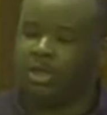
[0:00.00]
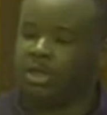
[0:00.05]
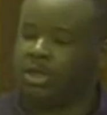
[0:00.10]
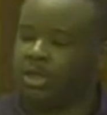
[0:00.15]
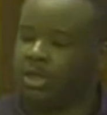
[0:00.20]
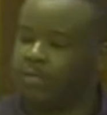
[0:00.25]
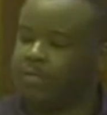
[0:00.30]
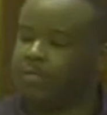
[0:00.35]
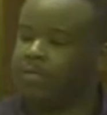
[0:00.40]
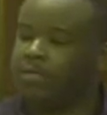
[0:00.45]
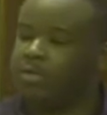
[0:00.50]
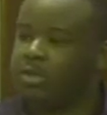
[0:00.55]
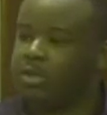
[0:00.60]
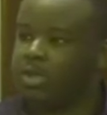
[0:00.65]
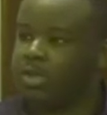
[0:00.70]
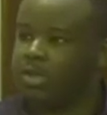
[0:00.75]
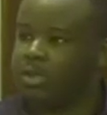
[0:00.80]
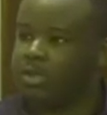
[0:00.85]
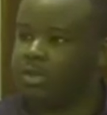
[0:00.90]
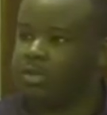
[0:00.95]
like a
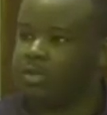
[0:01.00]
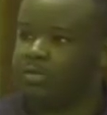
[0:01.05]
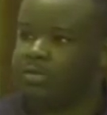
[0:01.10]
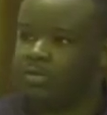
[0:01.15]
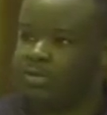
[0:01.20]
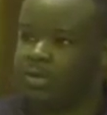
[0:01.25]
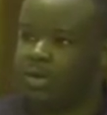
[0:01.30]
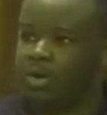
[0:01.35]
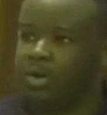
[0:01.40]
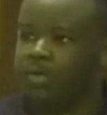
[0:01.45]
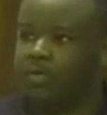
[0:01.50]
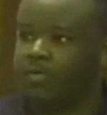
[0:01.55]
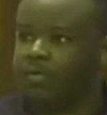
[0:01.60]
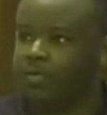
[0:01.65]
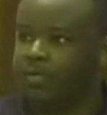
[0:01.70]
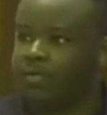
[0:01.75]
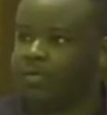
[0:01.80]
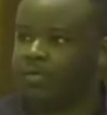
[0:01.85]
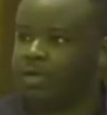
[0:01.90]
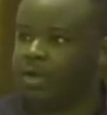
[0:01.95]
freelance
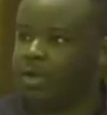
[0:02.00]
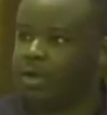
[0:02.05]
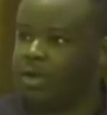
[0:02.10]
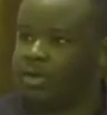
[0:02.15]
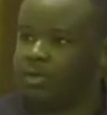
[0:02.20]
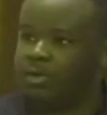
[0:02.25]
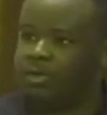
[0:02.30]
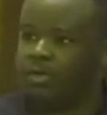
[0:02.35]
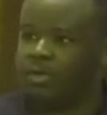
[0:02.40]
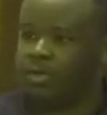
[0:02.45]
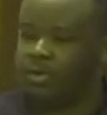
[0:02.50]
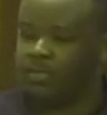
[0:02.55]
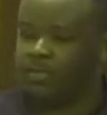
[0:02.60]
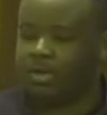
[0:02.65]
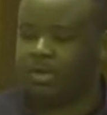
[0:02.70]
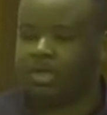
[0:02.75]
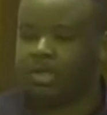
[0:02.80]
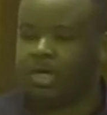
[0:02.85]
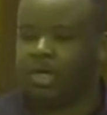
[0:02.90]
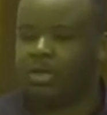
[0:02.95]
photographer, videographer, stuff
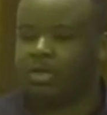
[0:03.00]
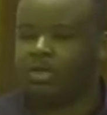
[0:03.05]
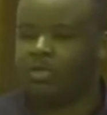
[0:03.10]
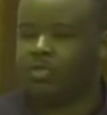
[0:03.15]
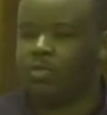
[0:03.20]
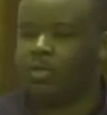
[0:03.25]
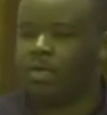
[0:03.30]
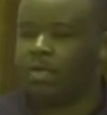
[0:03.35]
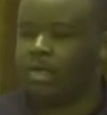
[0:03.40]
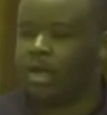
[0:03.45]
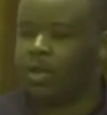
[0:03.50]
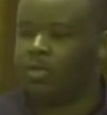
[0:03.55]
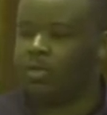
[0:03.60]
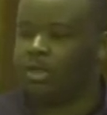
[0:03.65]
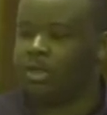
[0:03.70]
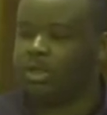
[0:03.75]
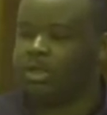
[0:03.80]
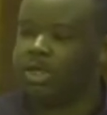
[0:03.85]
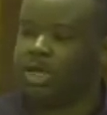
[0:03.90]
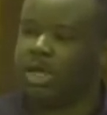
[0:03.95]
like that, where I'm not
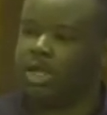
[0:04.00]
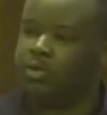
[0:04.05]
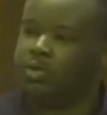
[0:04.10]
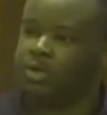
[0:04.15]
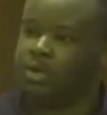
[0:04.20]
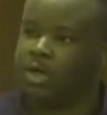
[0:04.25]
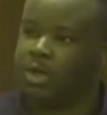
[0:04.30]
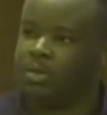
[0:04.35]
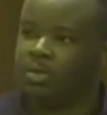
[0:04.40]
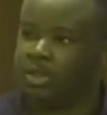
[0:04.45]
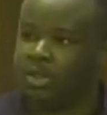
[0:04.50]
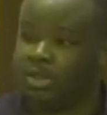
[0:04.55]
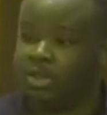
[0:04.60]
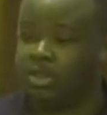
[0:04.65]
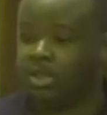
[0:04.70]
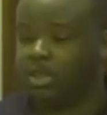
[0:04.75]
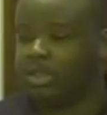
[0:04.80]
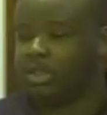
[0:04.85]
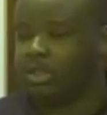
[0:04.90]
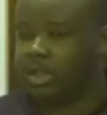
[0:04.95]
really tied to a company
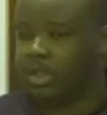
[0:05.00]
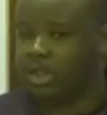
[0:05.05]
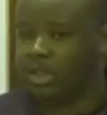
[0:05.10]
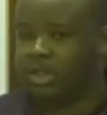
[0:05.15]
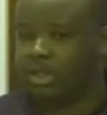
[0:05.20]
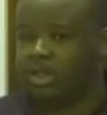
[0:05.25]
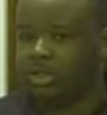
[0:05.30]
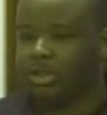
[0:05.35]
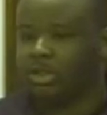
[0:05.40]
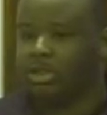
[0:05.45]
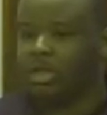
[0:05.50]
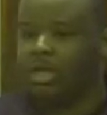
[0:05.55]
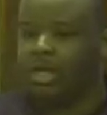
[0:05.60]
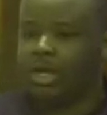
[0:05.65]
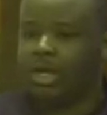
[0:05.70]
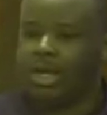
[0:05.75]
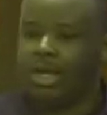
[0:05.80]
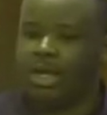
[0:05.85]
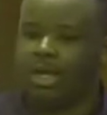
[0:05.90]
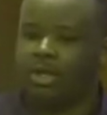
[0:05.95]
just yet, at least,
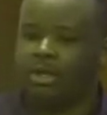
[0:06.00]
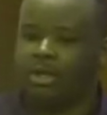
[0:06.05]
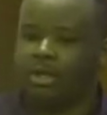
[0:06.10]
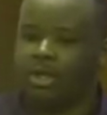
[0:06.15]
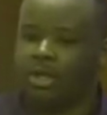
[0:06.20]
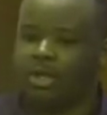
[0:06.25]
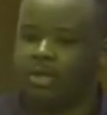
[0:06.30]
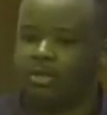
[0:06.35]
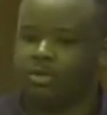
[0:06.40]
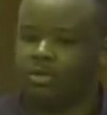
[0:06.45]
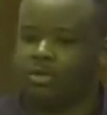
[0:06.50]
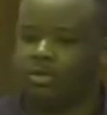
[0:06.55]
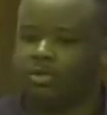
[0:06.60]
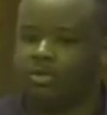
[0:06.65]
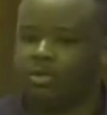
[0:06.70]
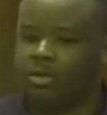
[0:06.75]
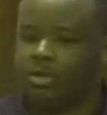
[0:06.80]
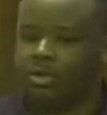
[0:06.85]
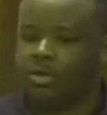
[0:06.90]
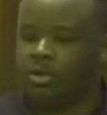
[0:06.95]
and then
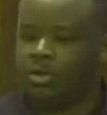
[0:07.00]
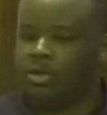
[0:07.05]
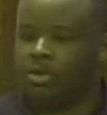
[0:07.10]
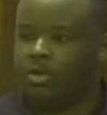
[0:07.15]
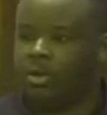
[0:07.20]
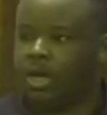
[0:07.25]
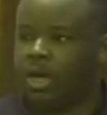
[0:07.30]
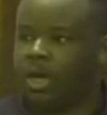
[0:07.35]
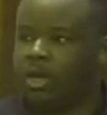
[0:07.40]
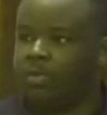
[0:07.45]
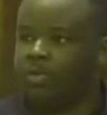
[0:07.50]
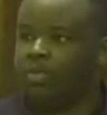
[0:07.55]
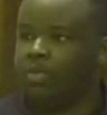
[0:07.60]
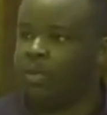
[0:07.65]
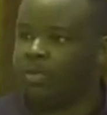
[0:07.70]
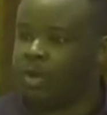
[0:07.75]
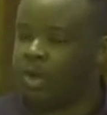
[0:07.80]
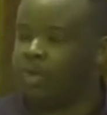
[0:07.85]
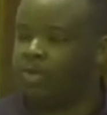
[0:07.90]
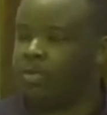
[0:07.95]
kind of
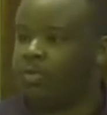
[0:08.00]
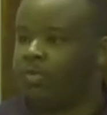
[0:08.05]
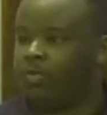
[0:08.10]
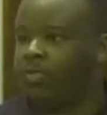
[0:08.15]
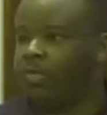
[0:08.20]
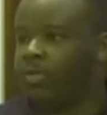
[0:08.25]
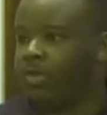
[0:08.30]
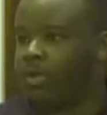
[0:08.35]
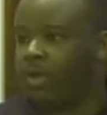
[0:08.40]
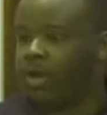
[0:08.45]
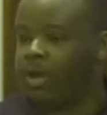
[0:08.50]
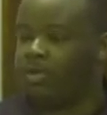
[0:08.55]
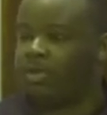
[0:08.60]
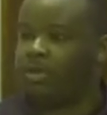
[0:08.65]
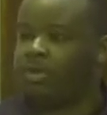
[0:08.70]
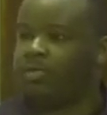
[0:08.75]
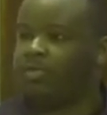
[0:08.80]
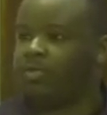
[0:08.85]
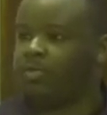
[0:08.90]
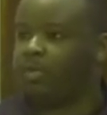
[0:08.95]
put my portfolio out
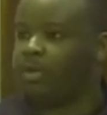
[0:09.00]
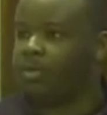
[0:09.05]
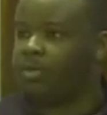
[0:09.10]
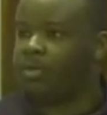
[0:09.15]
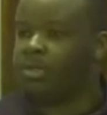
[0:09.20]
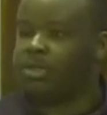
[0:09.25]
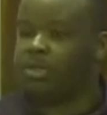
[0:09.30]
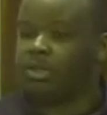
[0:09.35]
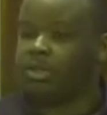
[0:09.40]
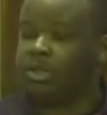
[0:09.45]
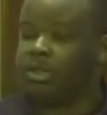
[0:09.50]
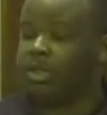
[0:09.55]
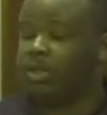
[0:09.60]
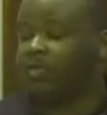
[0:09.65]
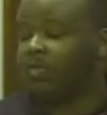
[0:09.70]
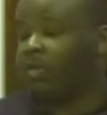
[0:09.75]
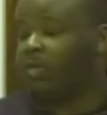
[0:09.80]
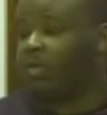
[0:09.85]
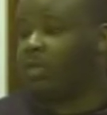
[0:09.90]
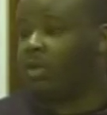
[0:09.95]
there for people to see, and
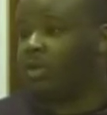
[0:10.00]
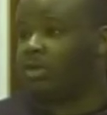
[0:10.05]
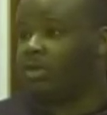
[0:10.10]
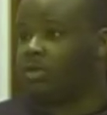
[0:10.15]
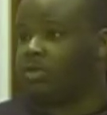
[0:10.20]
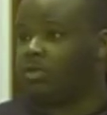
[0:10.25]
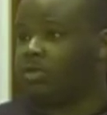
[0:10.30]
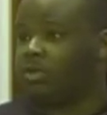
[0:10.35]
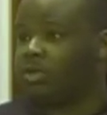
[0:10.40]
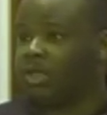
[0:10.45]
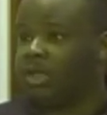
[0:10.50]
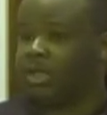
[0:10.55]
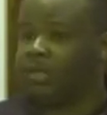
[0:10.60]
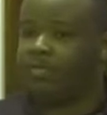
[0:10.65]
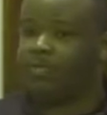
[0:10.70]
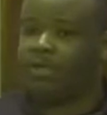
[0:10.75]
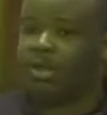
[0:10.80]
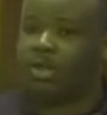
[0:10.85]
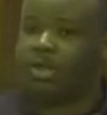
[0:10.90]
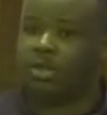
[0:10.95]
if they want to take
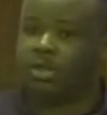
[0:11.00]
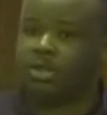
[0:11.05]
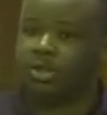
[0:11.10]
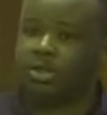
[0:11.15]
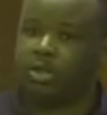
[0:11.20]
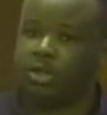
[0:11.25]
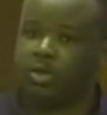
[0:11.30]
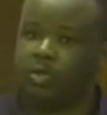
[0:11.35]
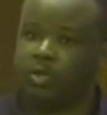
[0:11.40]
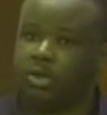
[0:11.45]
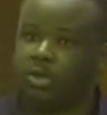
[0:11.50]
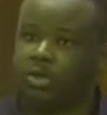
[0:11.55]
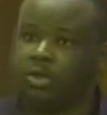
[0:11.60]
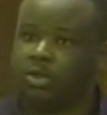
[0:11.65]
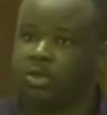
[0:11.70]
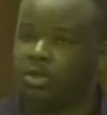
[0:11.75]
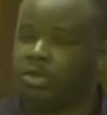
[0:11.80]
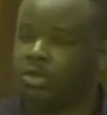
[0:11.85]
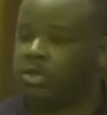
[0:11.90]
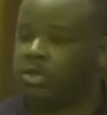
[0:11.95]
advantage and they want
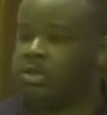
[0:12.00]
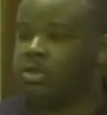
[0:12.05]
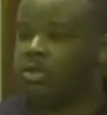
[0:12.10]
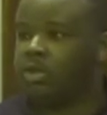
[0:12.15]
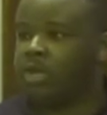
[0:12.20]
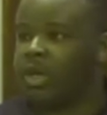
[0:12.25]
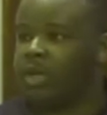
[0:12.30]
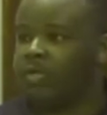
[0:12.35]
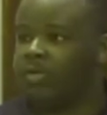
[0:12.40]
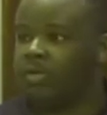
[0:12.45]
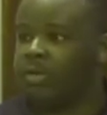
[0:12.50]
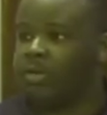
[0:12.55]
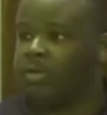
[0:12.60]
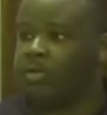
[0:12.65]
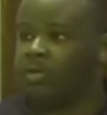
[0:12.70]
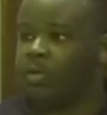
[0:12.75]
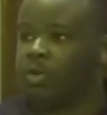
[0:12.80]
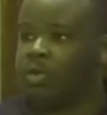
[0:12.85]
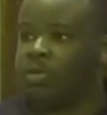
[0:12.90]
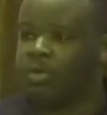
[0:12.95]
to have me
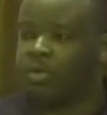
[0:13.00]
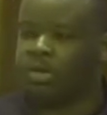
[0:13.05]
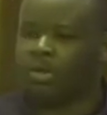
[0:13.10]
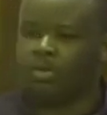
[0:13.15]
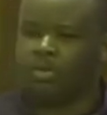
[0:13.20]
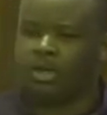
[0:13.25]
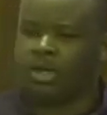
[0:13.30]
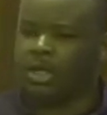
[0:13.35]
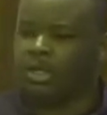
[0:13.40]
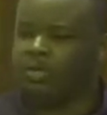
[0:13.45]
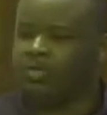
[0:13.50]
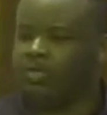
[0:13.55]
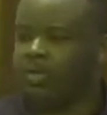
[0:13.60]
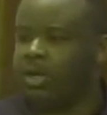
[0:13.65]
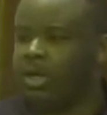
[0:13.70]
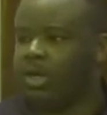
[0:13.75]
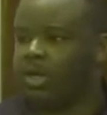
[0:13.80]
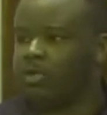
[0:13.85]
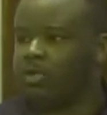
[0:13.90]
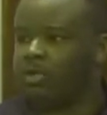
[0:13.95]
work with them, then that's
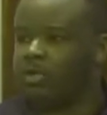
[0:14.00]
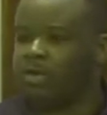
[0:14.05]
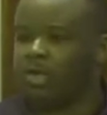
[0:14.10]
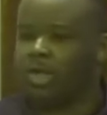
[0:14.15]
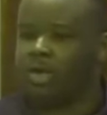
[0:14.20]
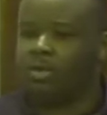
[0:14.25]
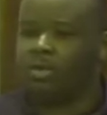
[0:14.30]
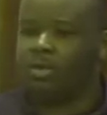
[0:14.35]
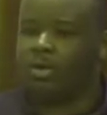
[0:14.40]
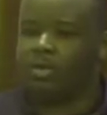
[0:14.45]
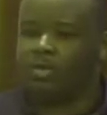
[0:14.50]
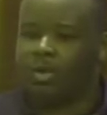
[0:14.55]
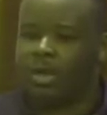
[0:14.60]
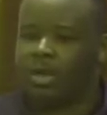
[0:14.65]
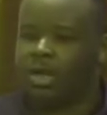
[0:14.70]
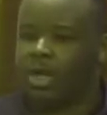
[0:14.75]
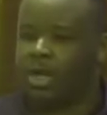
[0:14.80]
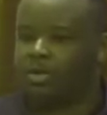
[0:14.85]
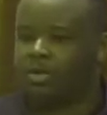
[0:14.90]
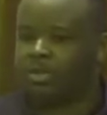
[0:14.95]
fine. I'll do that. But
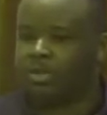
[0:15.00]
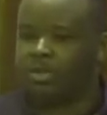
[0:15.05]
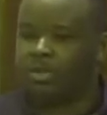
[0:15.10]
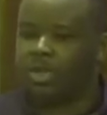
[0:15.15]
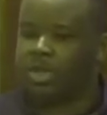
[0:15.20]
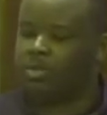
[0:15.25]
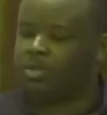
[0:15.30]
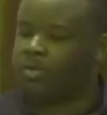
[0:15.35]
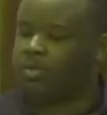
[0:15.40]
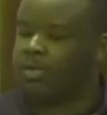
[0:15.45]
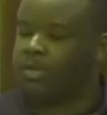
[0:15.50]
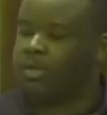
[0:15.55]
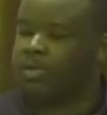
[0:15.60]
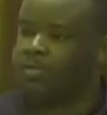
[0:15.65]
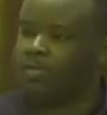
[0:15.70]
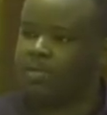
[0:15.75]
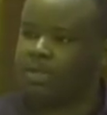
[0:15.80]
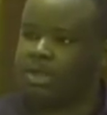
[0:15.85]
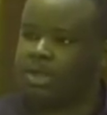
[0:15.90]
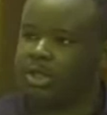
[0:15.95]
right now, it's just kind of more like a
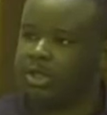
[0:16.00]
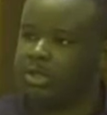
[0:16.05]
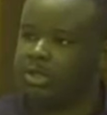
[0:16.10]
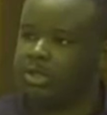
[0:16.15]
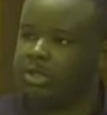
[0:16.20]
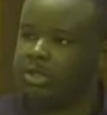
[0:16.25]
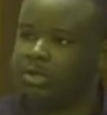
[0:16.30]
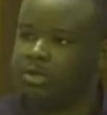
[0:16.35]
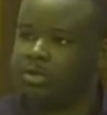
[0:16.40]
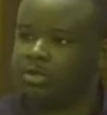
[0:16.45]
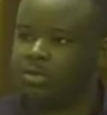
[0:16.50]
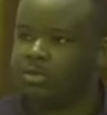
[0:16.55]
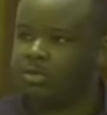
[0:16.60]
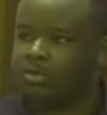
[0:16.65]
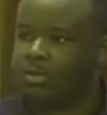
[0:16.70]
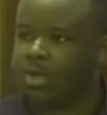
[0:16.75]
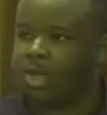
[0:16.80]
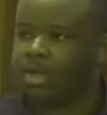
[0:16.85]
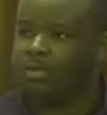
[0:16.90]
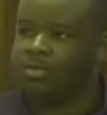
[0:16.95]
freelance thing.
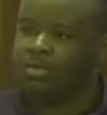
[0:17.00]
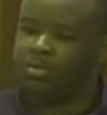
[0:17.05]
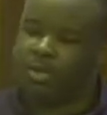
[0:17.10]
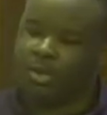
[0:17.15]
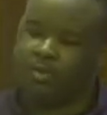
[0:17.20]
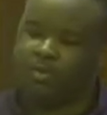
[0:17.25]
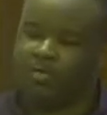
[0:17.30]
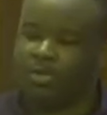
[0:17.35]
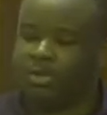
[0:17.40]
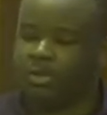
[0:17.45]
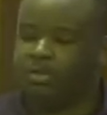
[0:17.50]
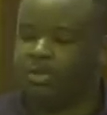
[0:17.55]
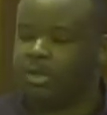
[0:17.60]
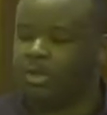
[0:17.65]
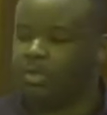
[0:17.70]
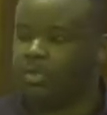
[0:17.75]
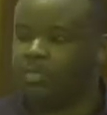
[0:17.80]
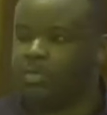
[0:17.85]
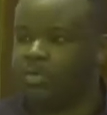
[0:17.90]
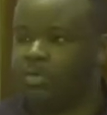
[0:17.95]
I envision
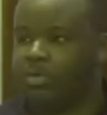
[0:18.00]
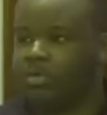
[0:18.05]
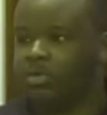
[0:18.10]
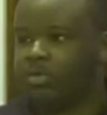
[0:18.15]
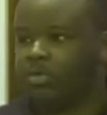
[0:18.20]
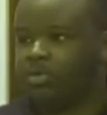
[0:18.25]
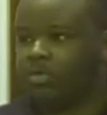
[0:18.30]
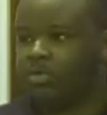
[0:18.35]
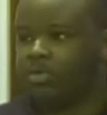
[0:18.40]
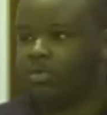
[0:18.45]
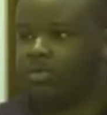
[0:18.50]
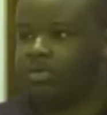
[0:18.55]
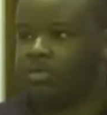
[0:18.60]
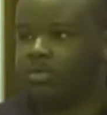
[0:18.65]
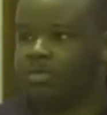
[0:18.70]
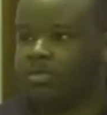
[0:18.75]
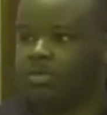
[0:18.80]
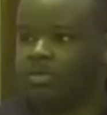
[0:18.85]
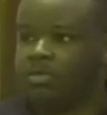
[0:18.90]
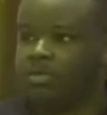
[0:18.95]
myself doing.
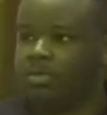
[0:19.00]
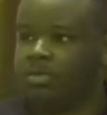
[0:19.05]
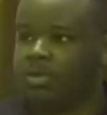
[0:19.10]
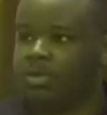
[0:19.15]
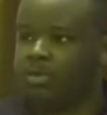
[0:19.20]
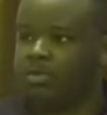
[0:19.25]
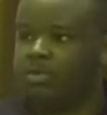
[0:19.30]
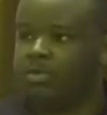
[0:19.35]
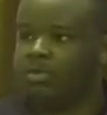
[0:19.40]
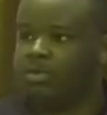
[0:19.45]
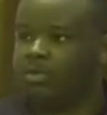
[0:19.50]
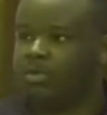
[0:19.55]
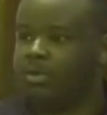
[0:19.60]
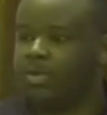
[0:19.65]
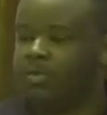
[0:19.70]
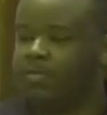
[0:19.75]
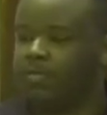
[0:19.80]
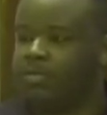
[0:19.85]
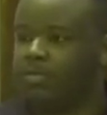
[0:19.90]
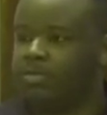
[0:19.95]
Yeah,
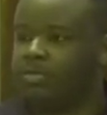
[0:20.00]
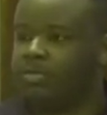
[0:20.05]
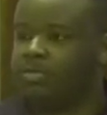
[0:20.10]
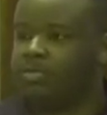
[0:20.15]
definitely.